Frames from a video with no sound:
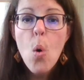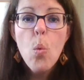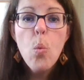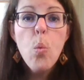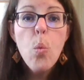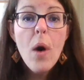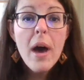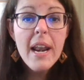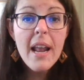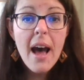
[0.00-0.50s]

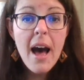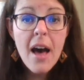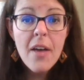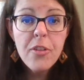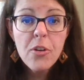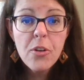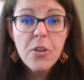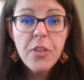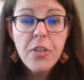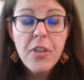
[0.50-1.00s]
What
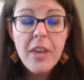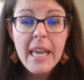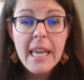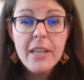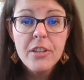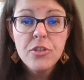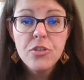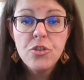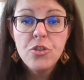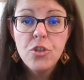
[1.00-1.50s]
other
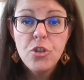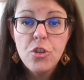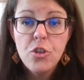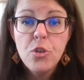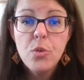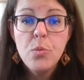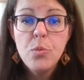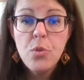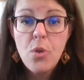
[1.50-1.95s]
things do you